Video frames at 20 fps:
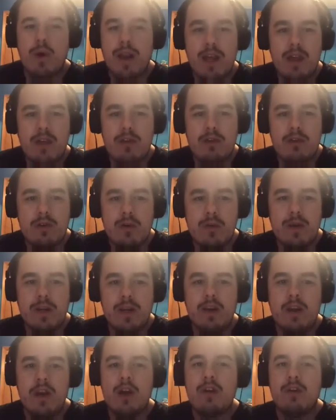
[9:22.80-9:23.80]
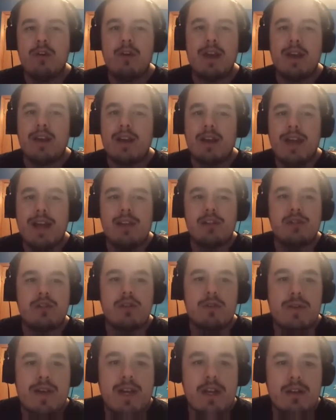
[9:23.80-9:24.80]
you doing? Against
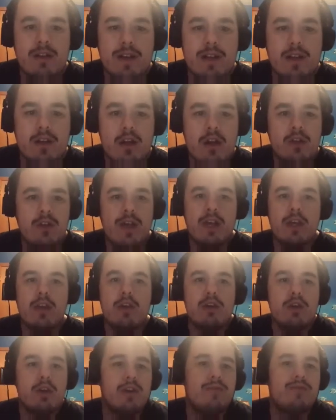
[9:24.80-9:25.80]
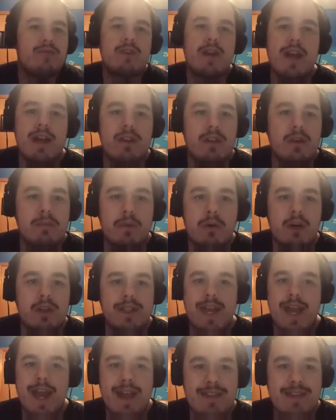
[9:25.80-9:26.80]
New England, like you could have ran the ball
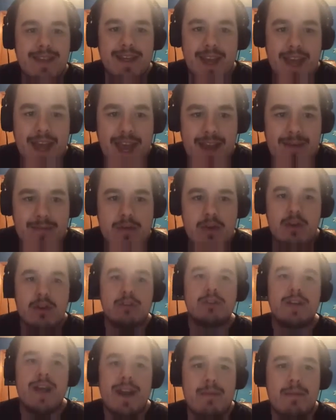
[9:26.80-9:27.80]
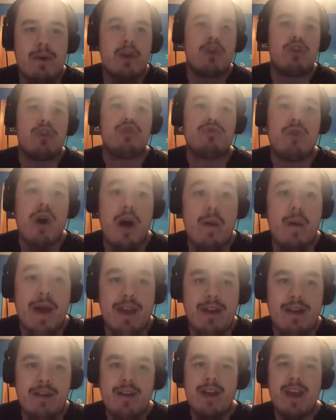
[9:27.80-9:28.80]
to end the game. You could have ran it, but you throw it.
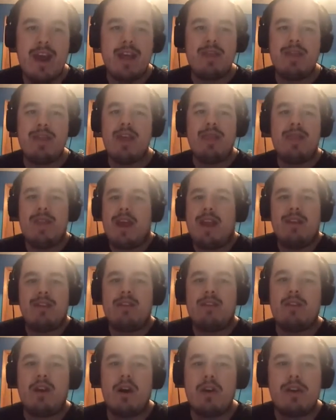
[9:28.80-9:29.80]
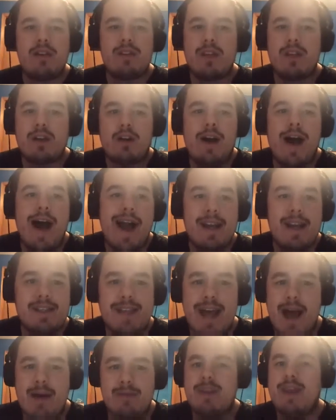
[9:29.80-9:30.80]
And then the clock
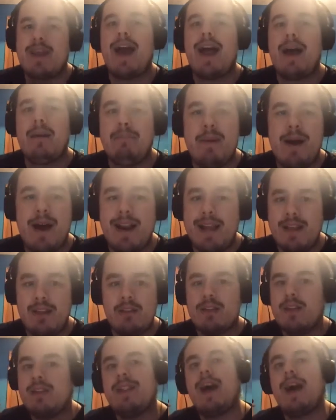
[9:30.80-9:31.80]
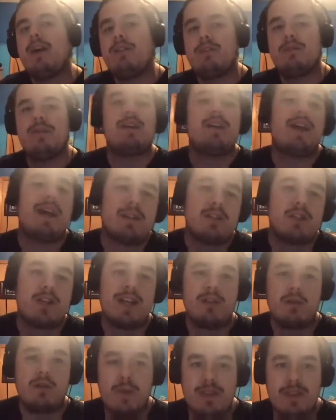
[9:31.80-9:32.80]
stops and you got to punt it. And now New England has a
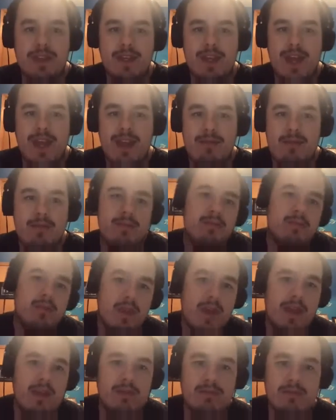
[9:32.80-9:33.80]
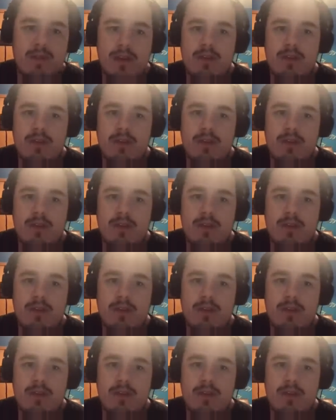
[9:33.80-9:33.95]
shot to win the game. And they